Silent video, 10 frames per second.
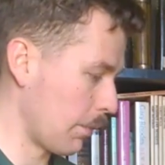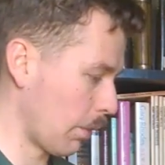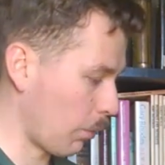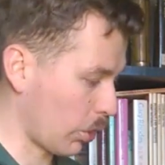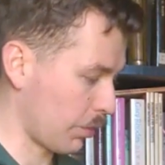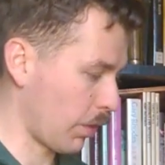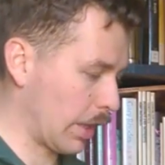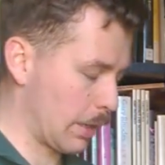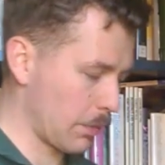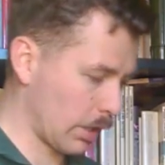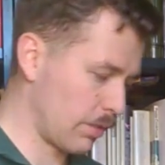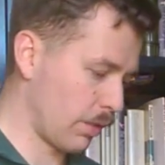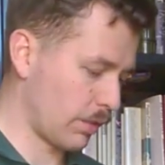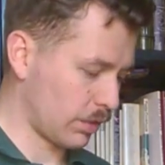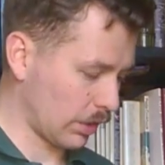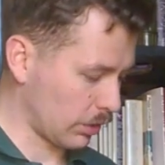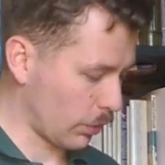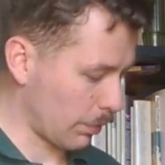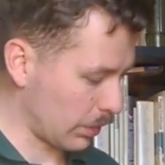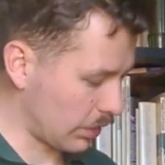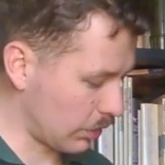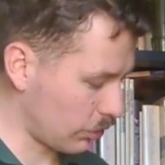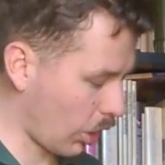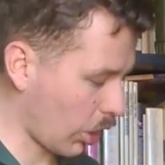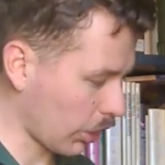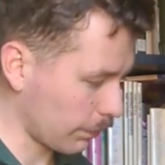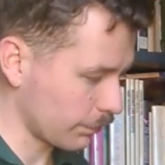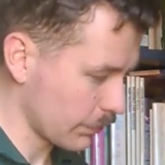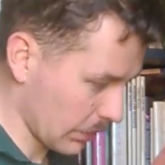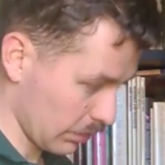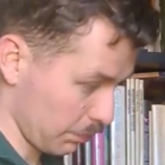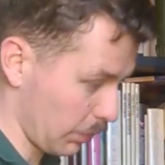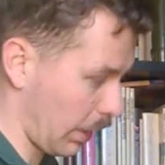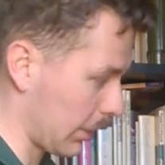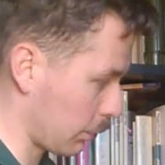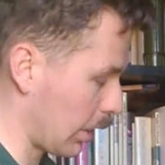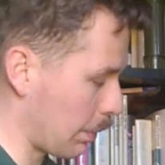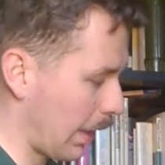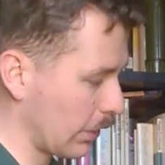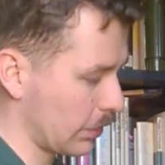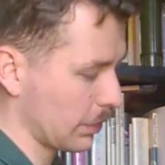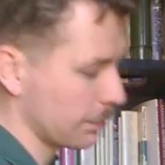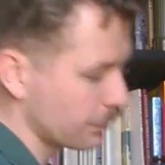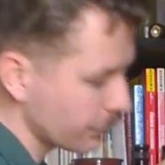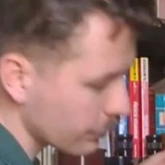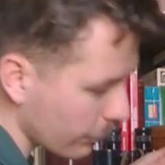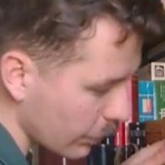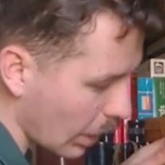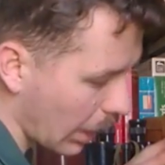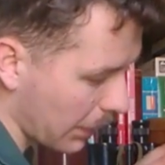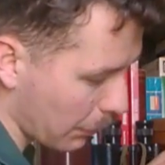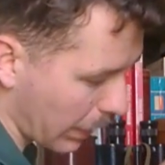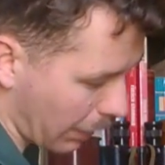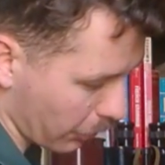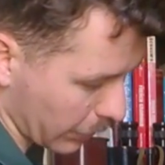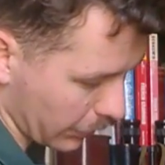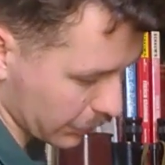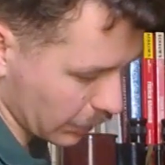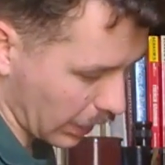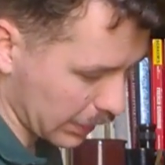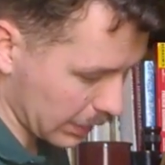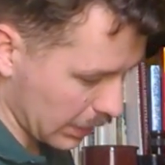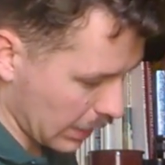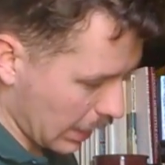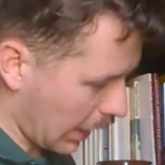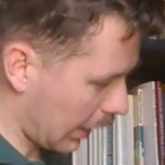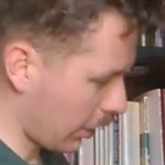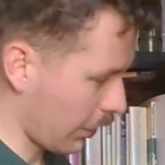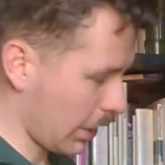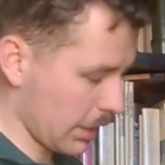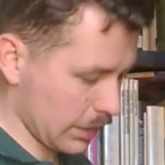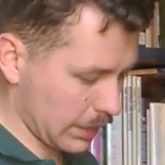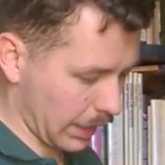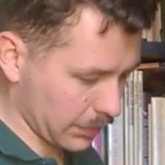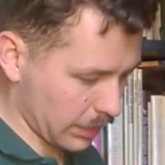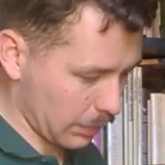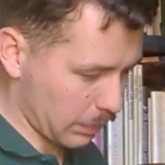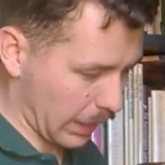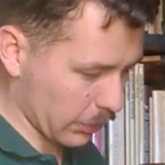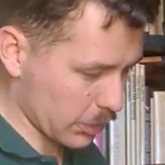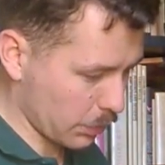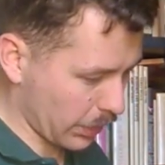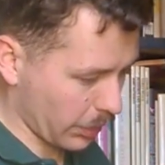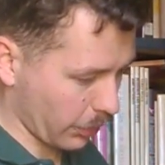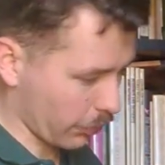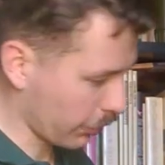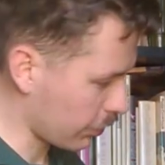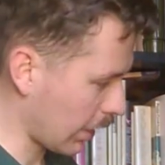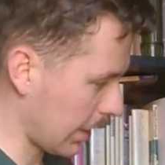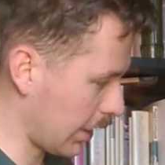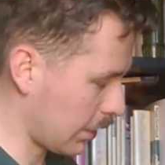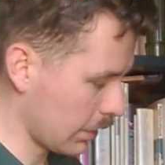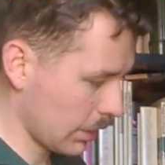modified M1956 equipment in stock, as with the belt. And then we have on the other side another canteen pouch with another Australian